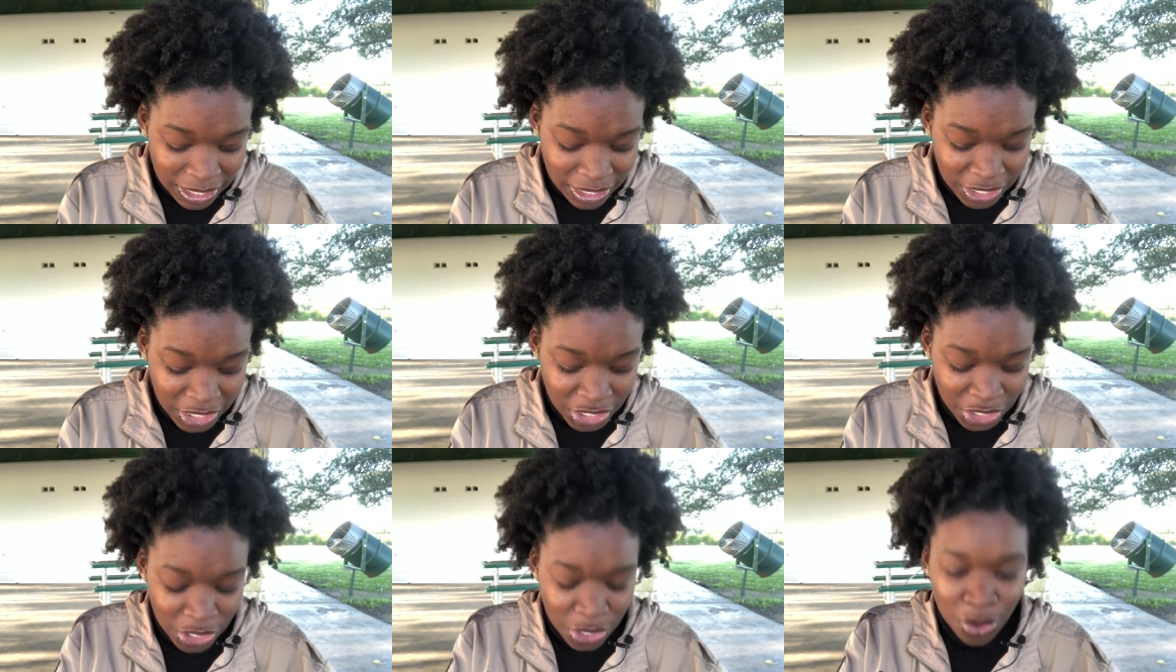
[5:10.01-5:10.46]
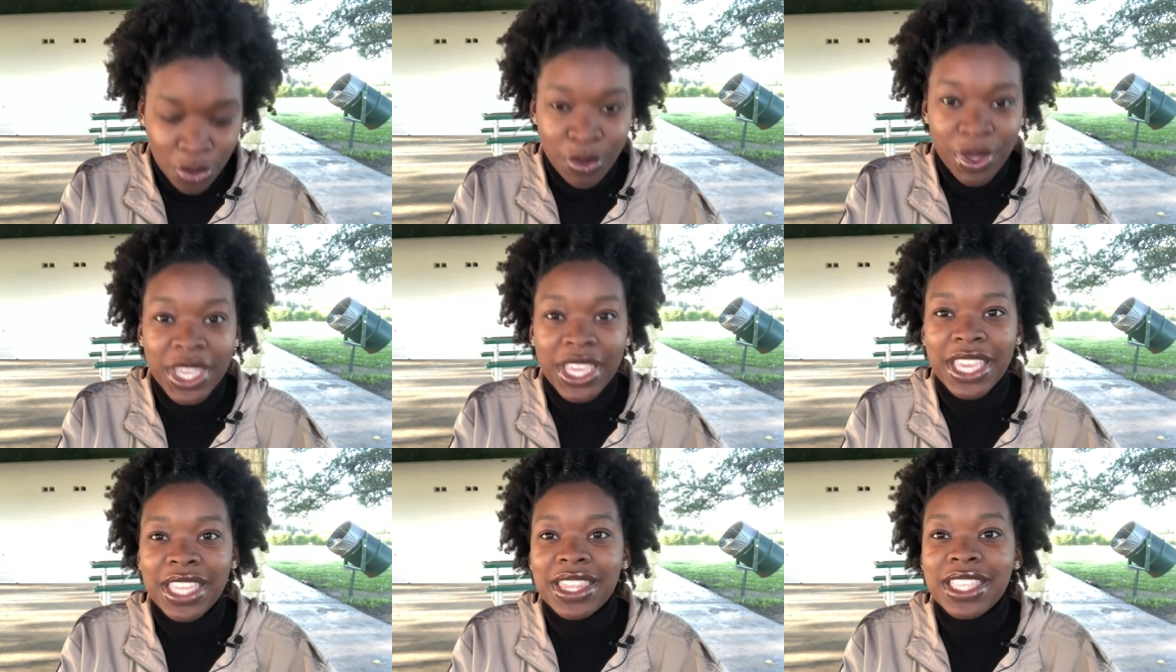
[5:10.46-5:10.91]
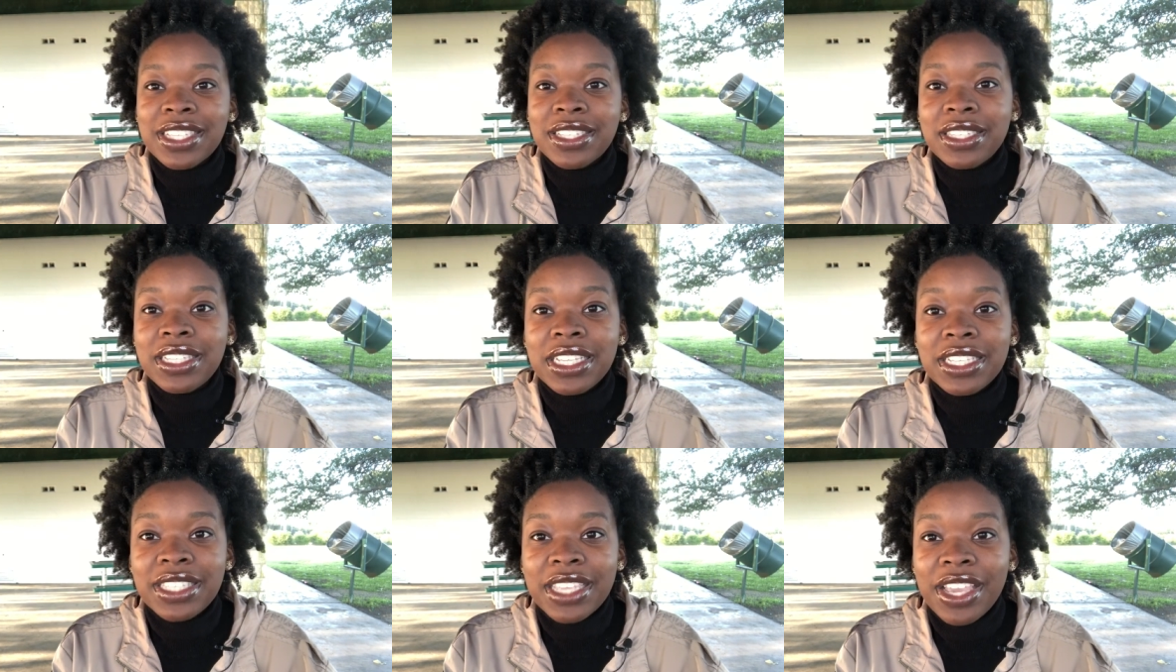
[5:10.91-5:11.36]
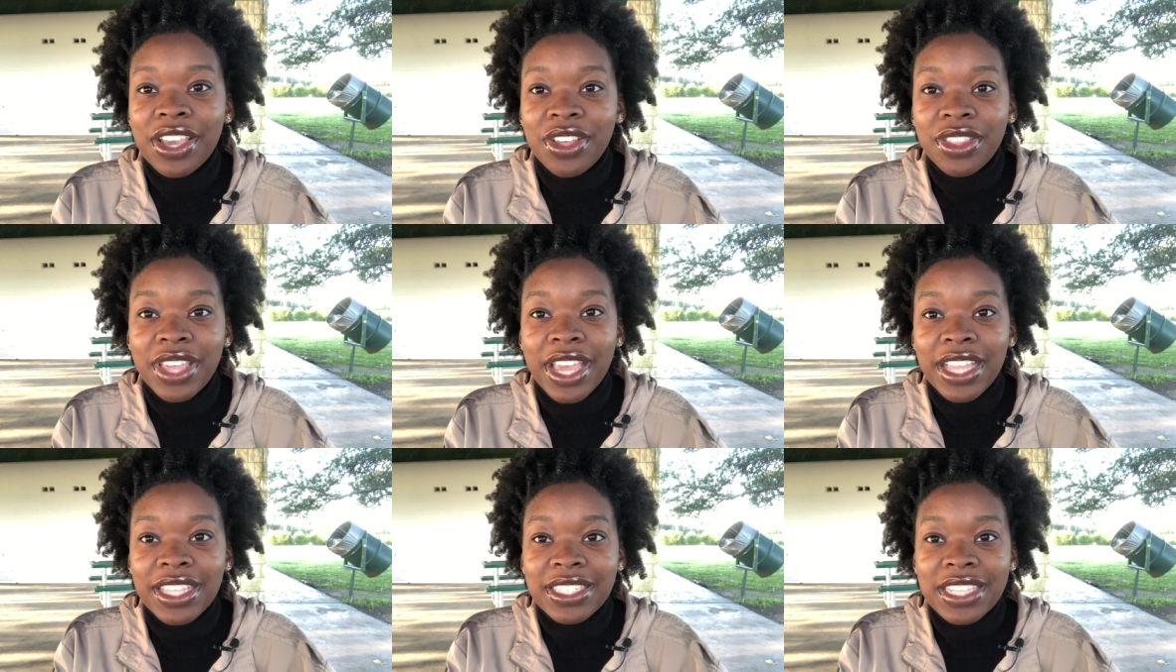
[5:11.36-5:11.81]
you know, we get this detail
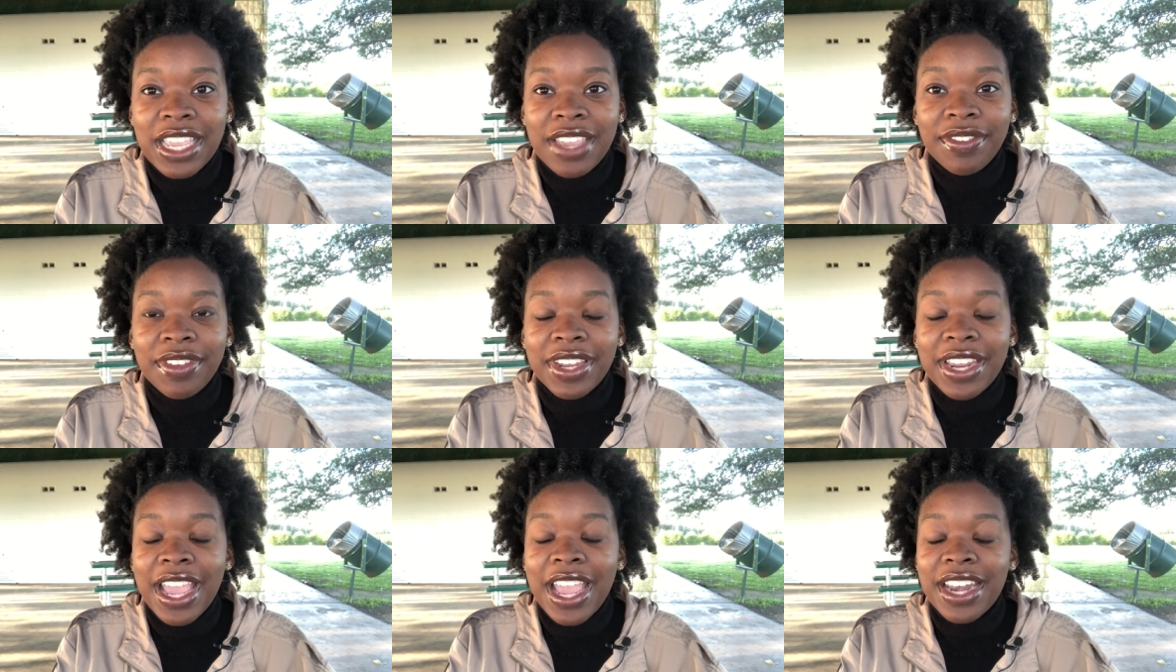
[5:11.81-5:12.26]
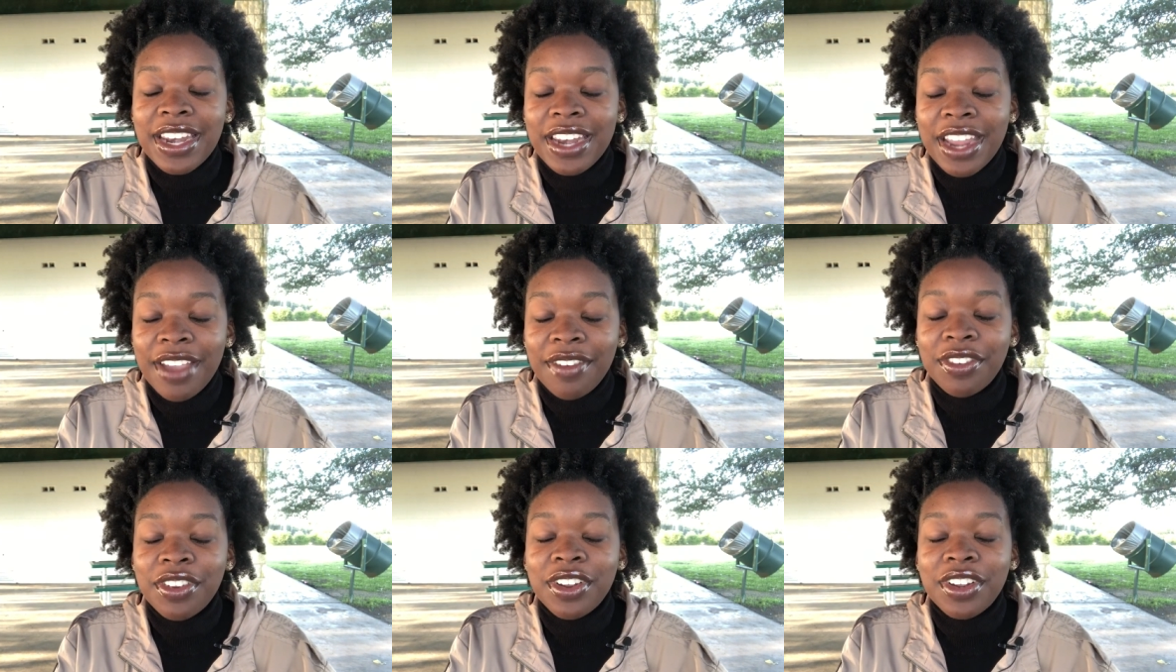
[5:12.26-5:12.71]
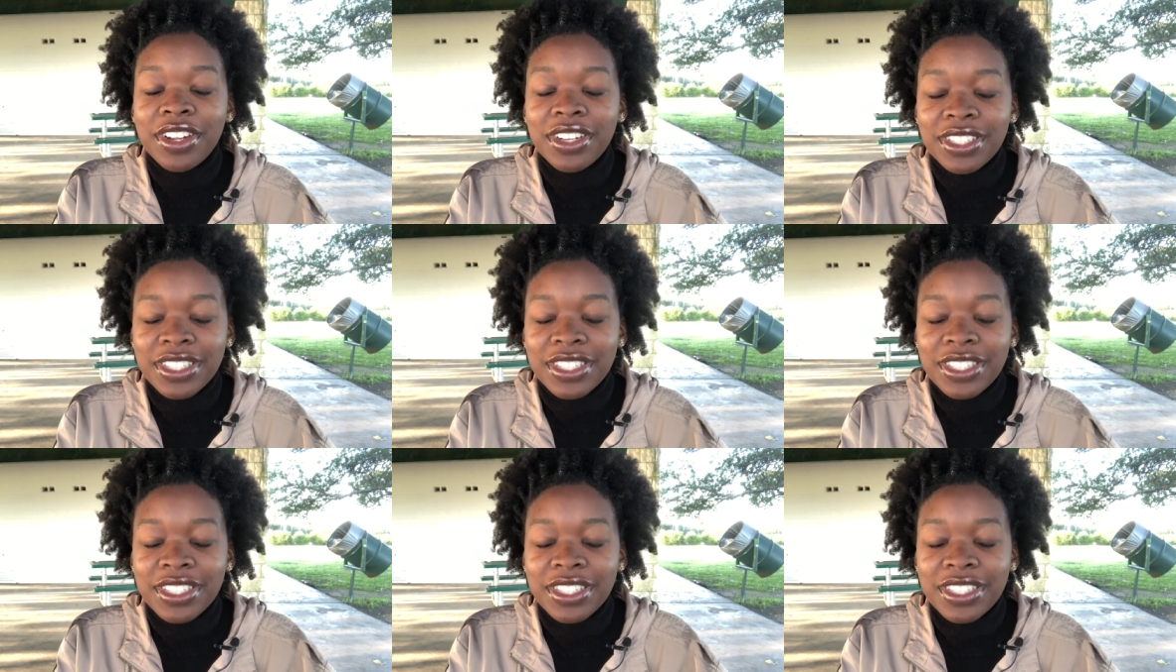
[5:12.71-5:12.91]
that David had never